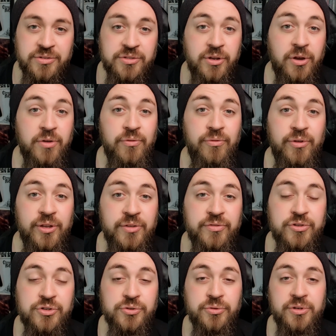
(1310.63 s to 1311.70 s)
So hopefully you've
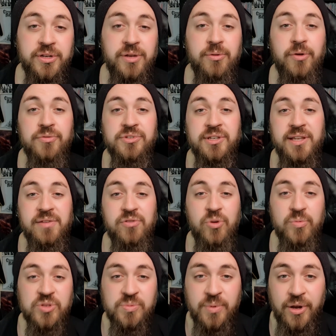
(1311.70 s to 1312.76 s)
enjoyed it. Obviously leave
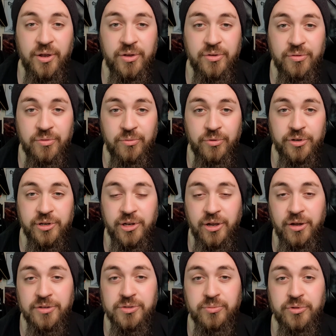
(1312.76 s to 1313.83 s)
comments below what you
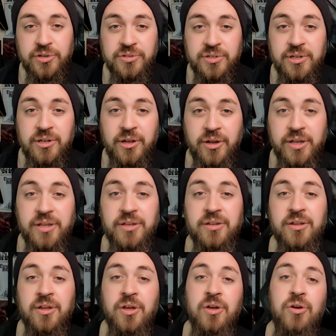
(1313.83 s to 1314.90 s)
liked or what you didn't like,
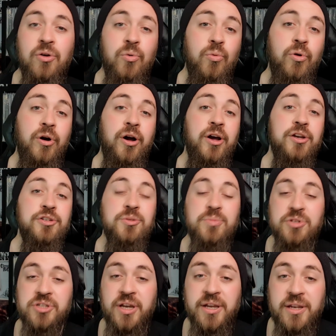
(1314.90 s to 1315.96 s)
or what I should be
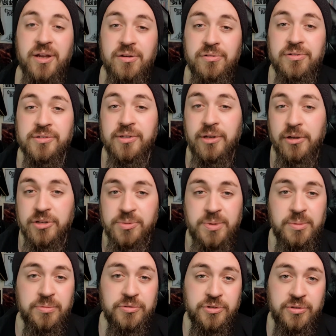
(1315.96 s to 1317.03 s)
checking out, because loads of
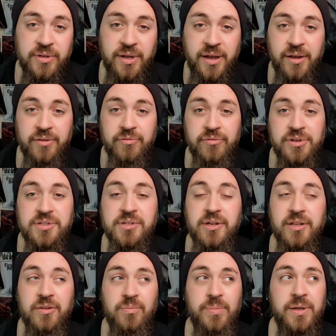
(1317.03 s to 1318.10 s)
people do that, and
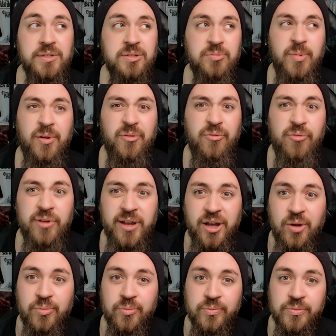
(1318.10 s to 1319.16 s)
recently I've picked up about 3
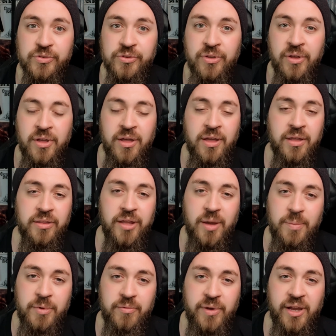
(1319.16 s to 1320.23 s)
albums that
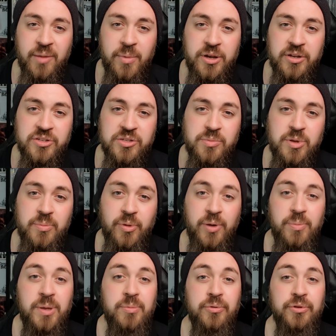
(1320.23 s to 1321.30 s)
have been recommended to me by
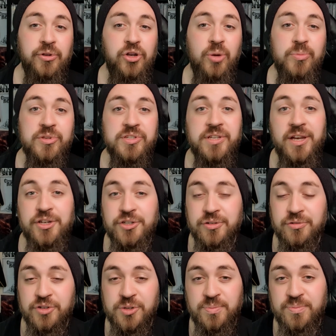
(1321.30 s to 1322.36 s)
people in the comments
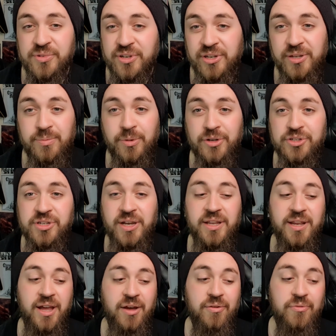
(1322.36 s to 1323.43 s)
section, just purely by checking
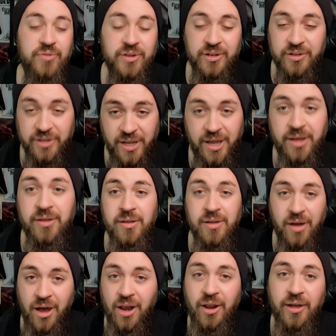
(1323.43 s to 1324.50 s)
it out and thinking, yeah,
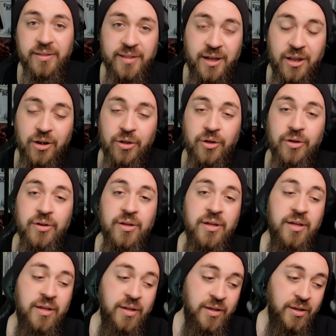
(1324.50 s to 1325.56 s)
I like that a lot,
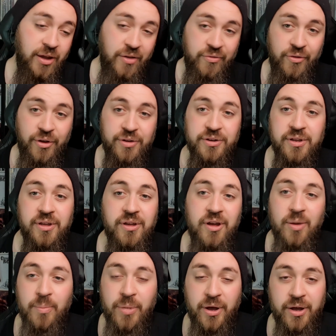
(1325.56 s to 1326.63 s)
I find it,
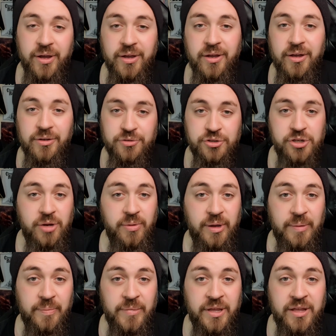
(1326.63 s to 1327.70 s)
I'll buy it, I'll show it.
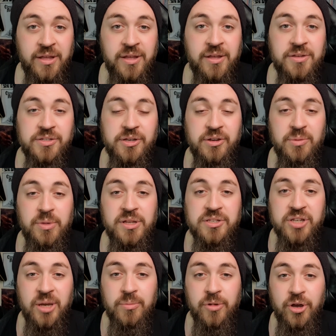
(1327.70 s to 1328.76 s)
So in the
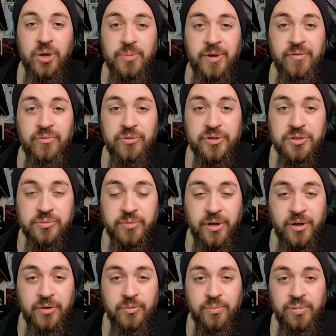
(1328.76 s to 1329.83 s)
meantime, I hope everyone is
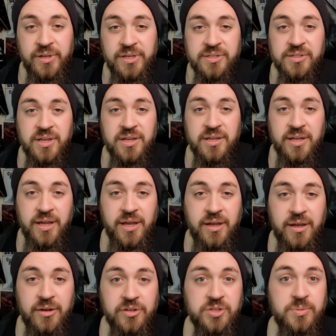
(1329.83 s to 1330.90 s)
well. Please take care,
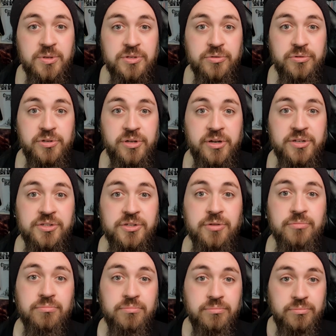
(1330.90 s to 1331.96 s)
and I'll speak to all you guys
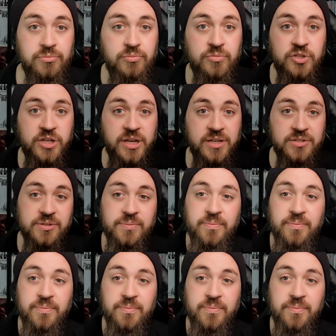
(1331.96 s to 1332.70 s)
soon. Cheers.